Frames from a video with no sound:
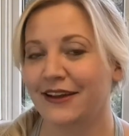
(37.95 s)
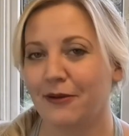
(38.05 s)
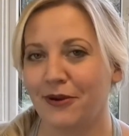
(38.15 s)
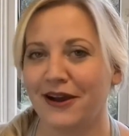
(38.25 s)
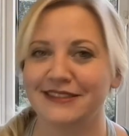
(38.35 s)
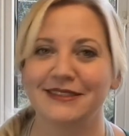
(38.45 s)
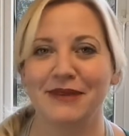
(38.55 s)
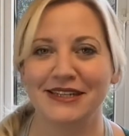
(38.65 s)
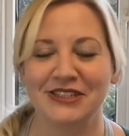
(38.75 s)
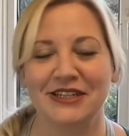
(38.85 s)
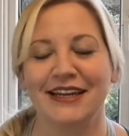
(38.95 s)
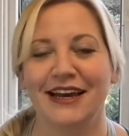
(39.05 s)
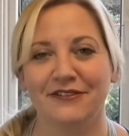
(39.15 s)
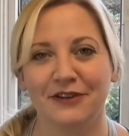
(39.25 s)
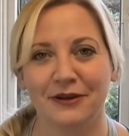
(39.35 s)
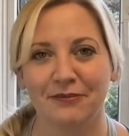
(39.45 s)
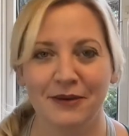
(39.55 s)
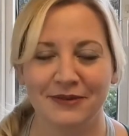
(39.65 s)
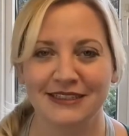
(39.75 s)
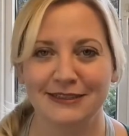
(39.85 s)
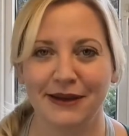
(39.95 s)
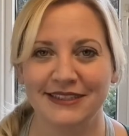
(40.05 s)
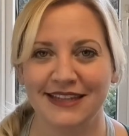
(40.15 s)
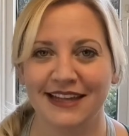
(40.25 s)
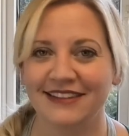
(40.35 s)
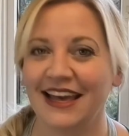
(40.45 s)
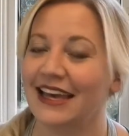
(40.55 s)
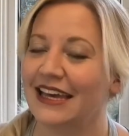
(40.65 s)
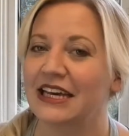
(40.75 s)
approximation of a pumpkin spice latte,